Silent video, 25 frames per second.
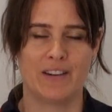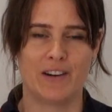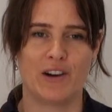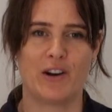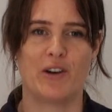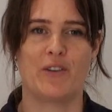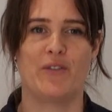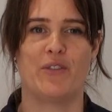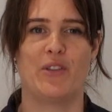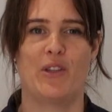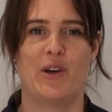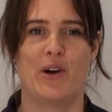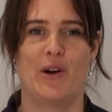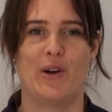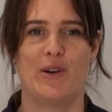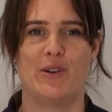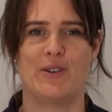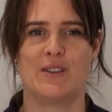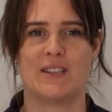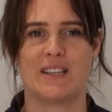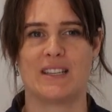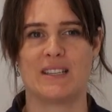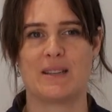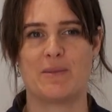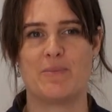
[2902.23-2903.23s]
of
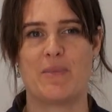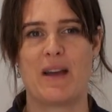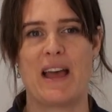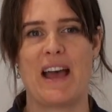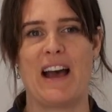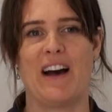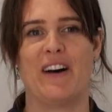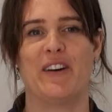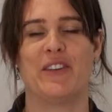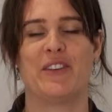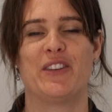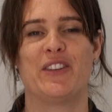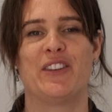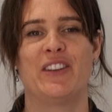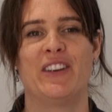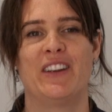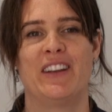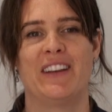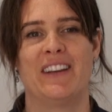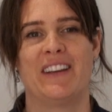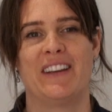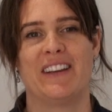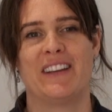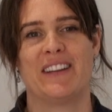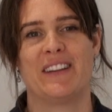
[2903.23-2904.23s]
those is about
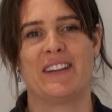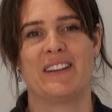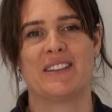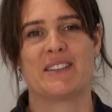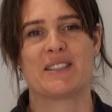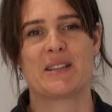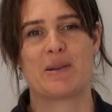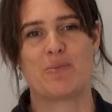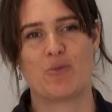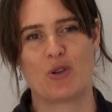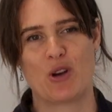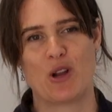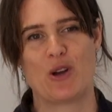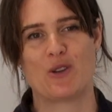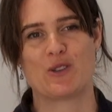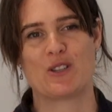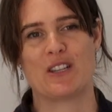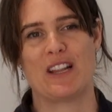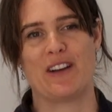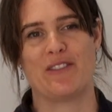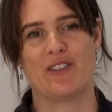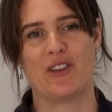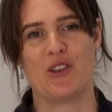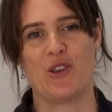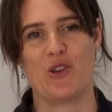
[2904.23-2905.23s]
someone else
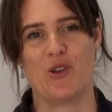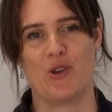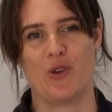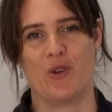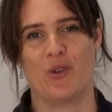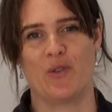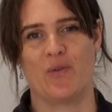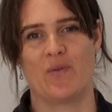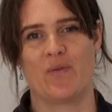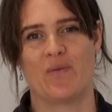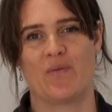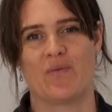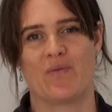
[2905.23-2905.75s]
loving you?